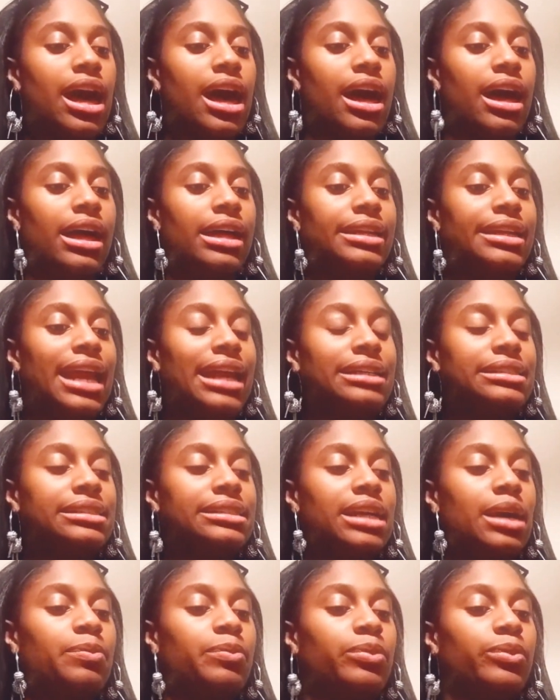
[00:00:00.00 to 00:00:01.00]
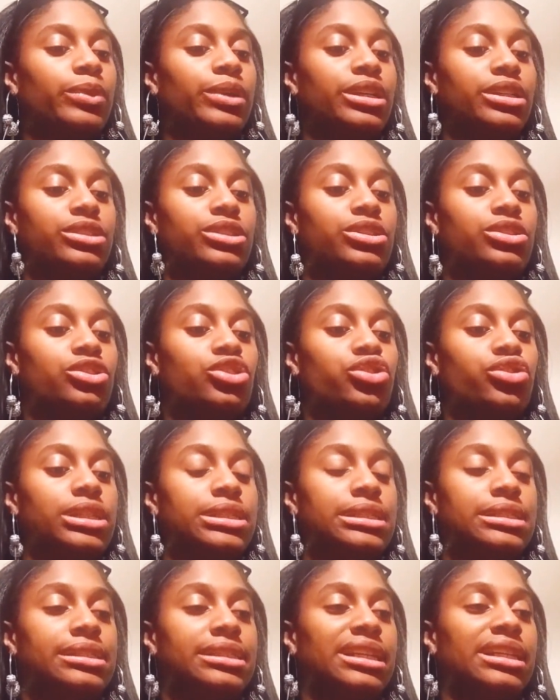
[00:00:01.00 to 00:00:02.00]
Next up was
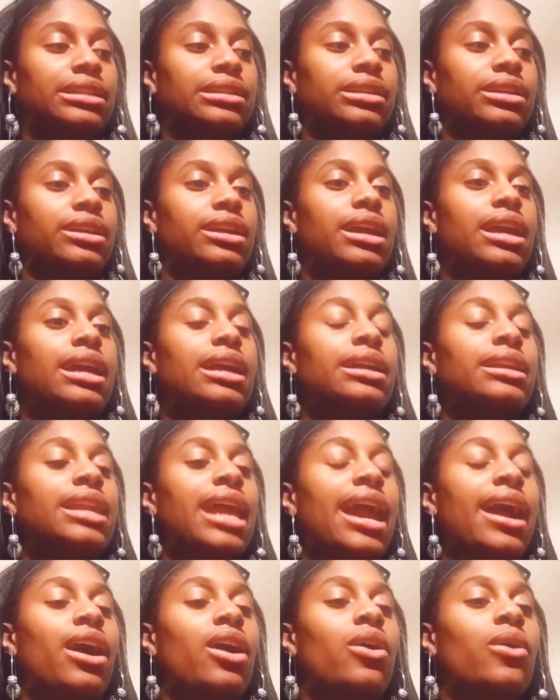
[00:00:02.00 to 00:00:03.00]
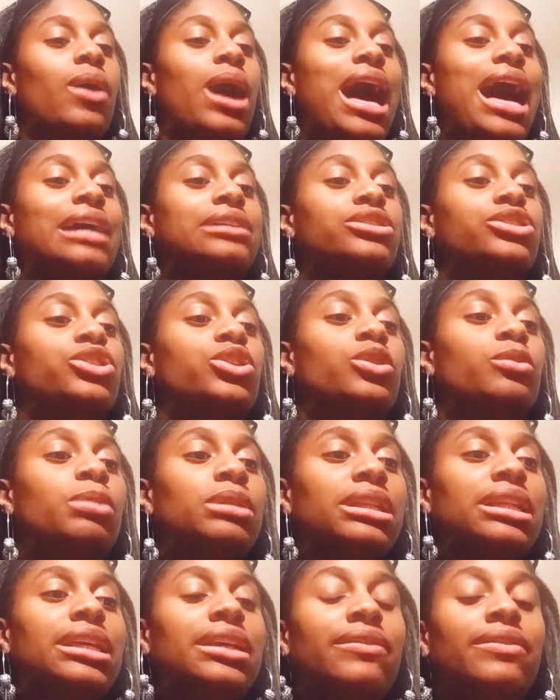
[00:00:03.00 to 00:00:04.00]
Tristan. Now, I do
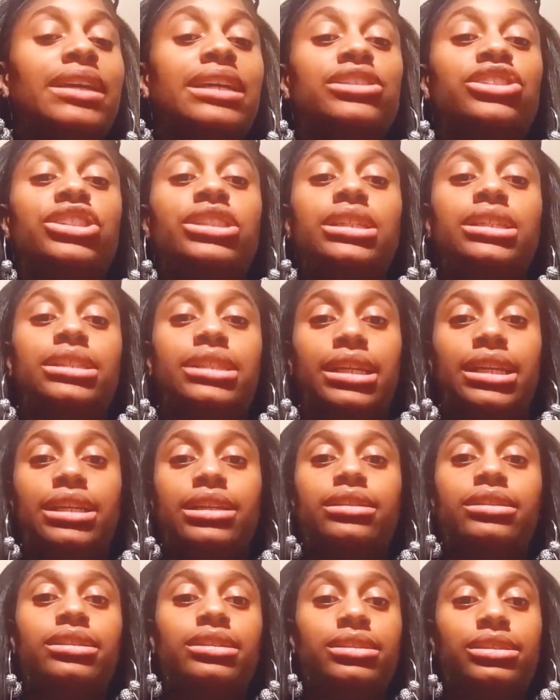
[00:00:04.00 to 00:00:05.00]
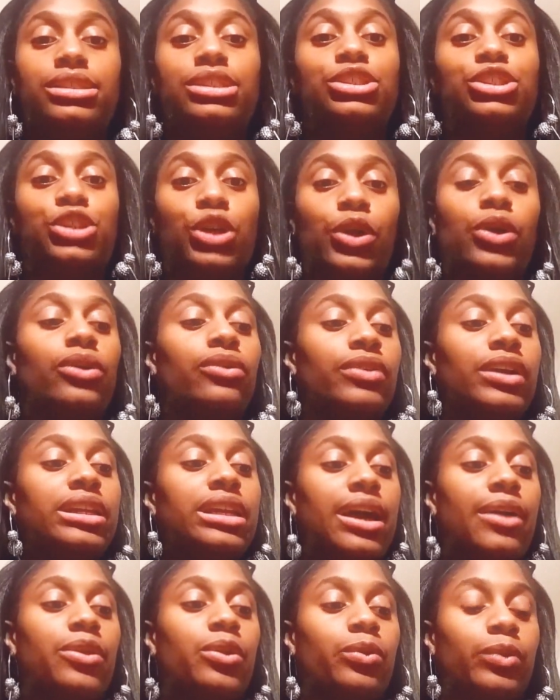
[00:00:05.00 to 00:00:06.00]
believe that she did deserve
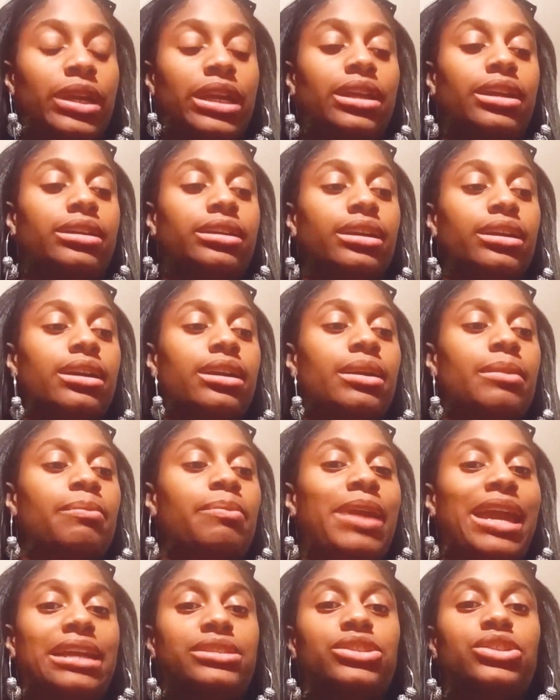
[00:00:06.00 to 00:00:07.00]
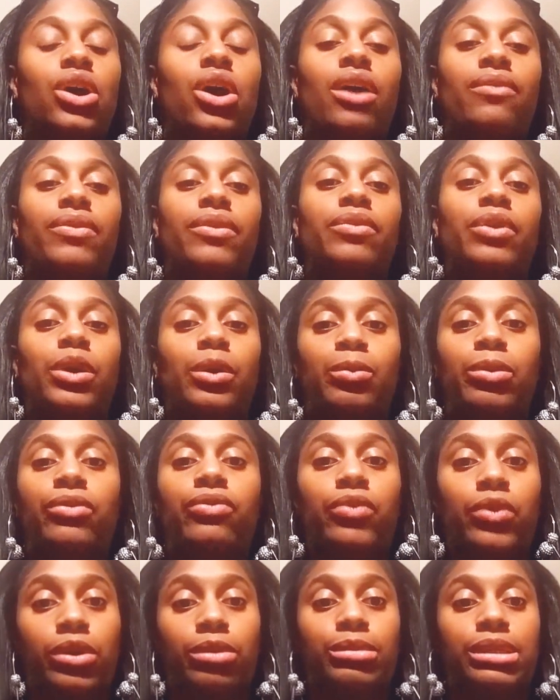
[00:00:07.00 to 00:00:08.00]
another week based off of her
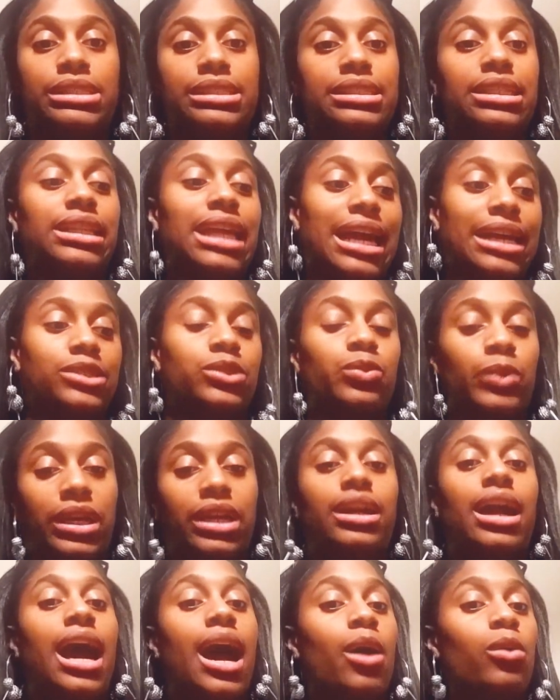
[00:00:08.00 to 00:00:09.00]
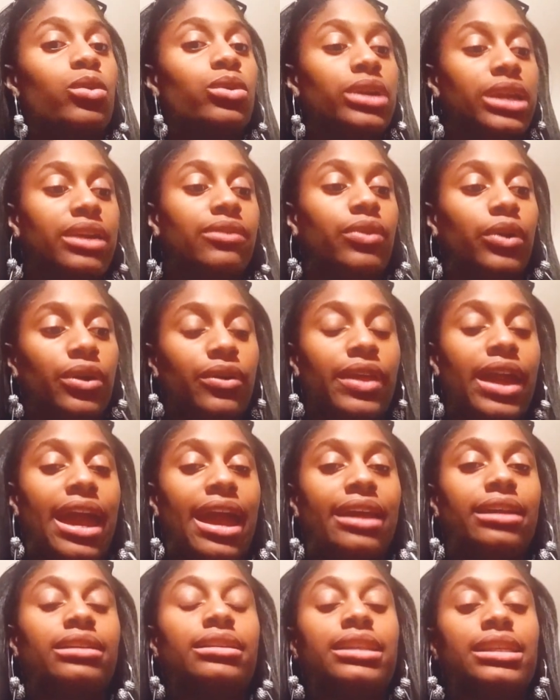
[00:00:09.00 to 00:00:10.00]
performance last week. I will give her
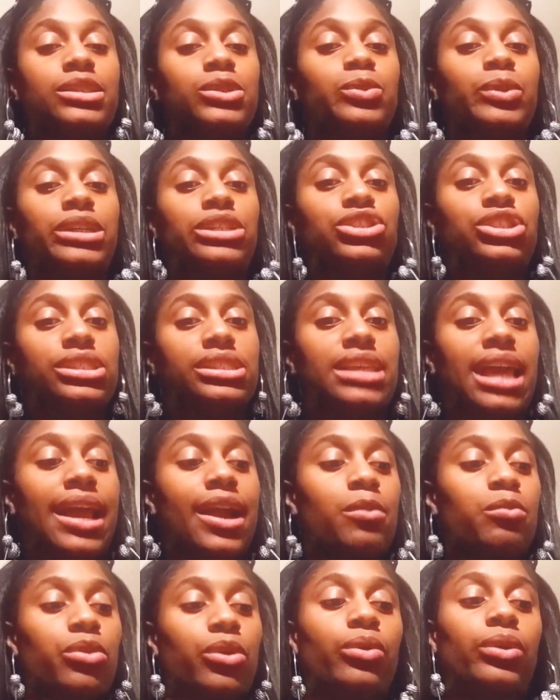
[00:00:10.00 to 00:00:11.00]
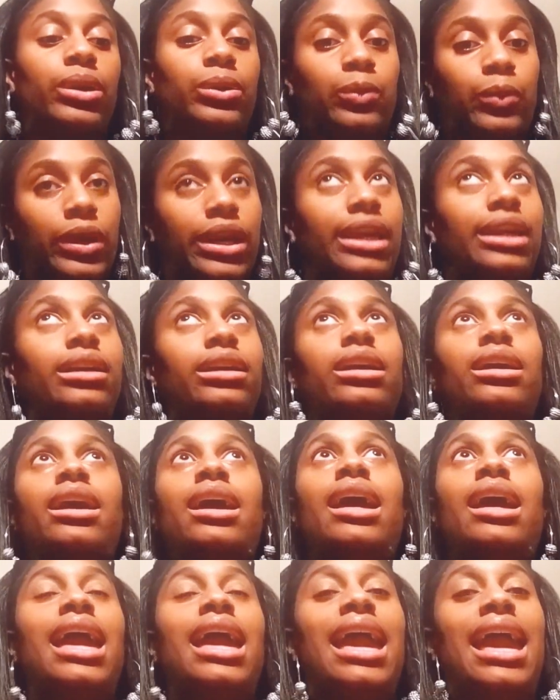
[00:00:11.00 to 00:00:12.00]
that. This week she sang A Broken Wing.
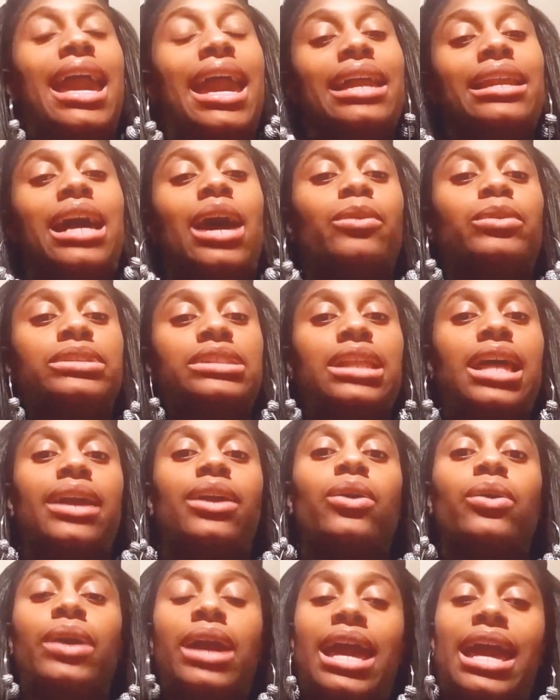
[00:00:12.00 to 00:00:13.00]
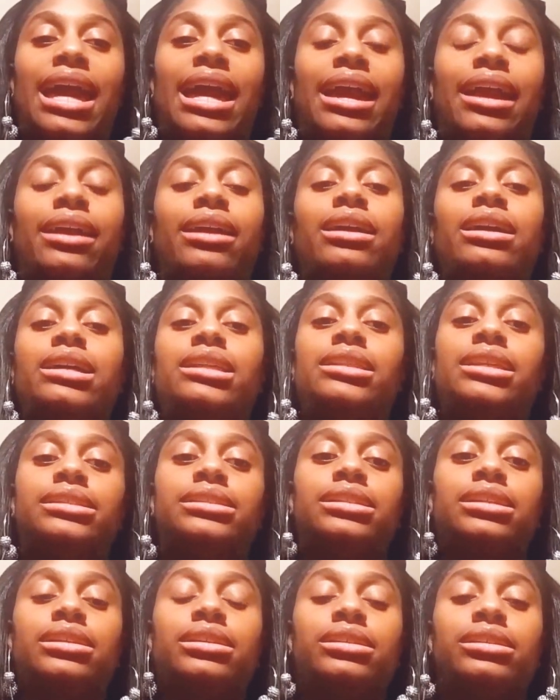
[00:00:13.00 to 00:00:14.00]
And I was like, okay,
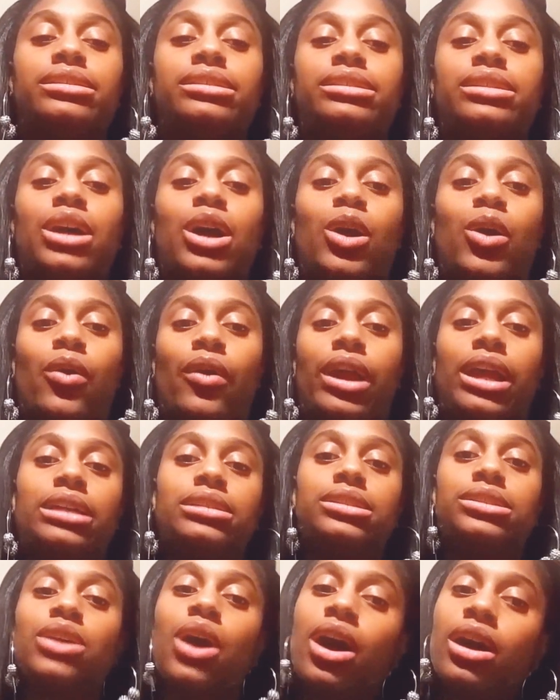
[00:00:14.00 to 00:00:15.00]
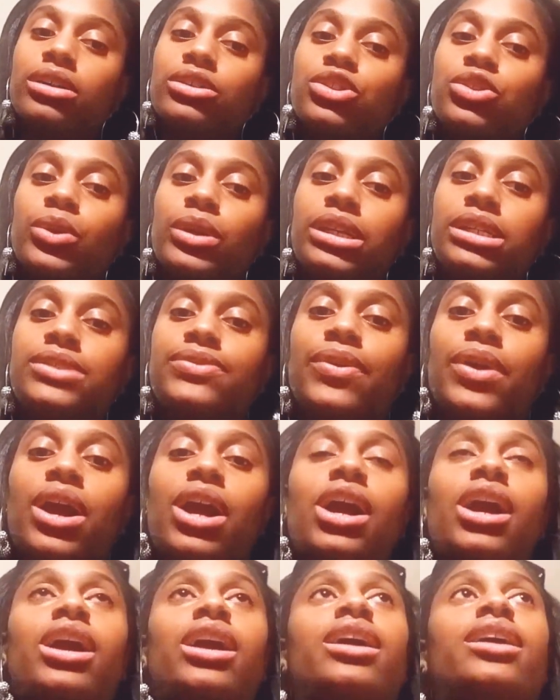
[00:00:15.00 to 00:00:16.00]
this is a great song choice for
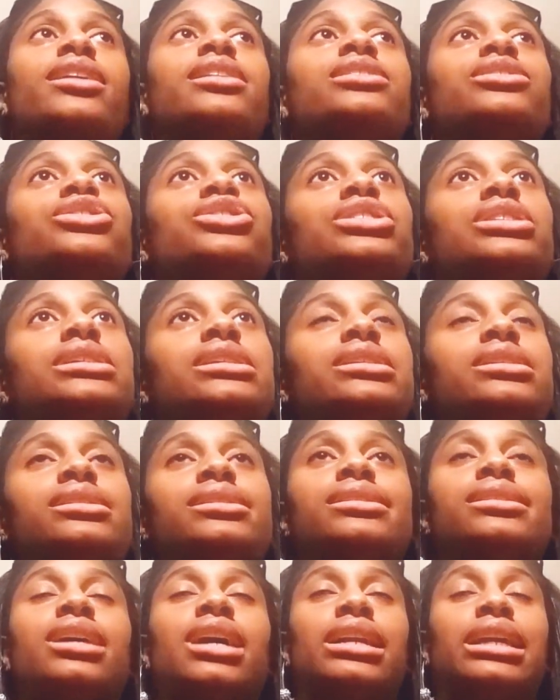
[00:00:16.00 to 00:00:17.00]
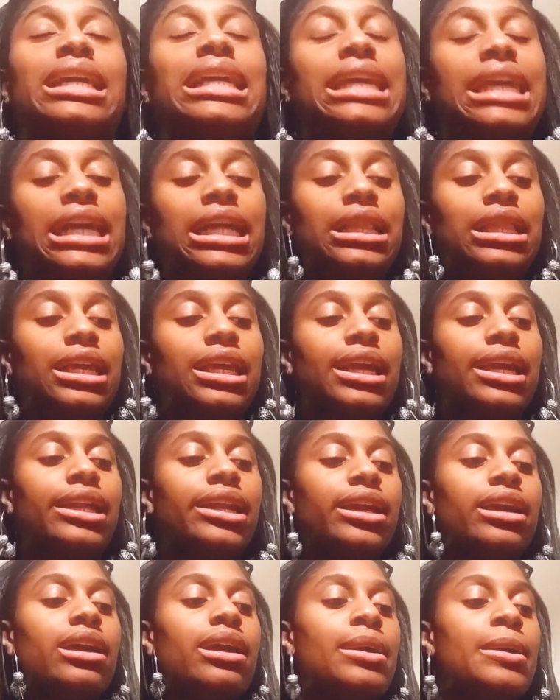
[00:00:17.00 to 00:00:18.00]
her. She's gonna kill
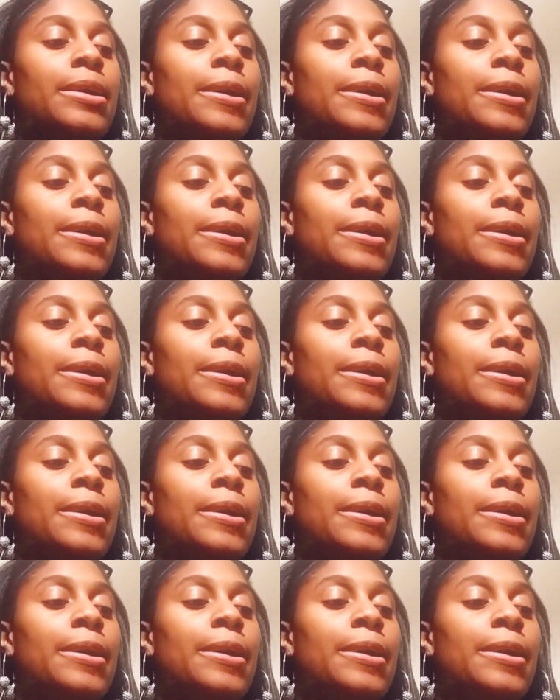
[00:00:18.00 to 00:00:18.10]
it.